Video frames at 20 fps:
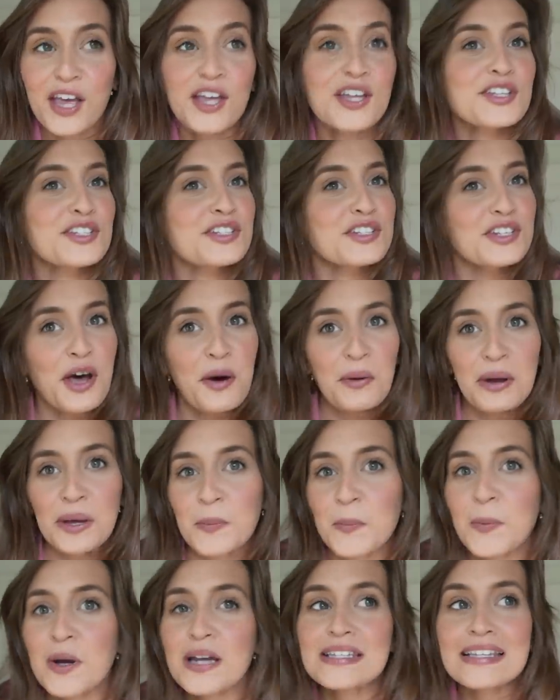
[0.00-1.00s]
So
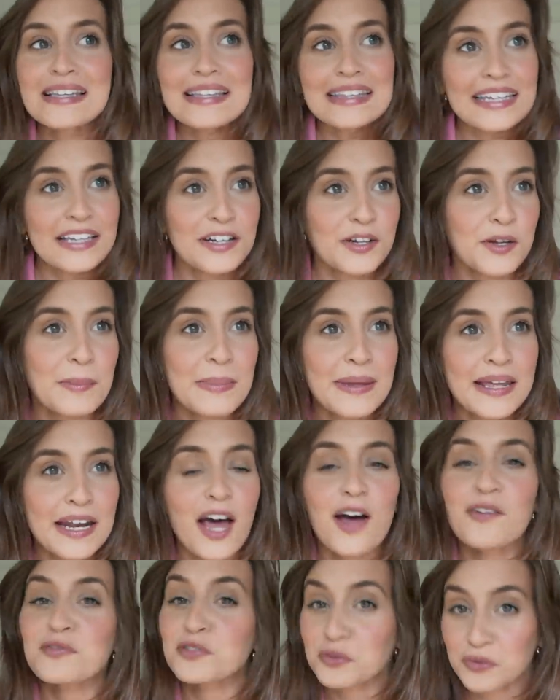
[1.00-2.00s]
it was a little bit
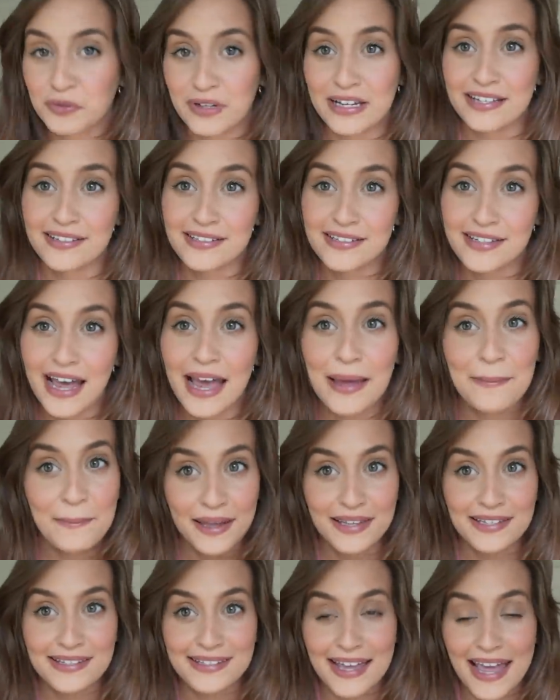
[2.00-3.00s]
of a risk, I
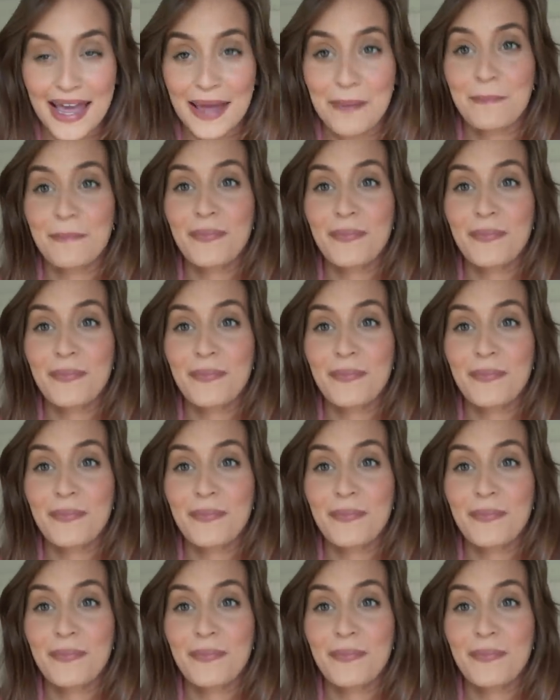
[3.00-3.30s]
must say,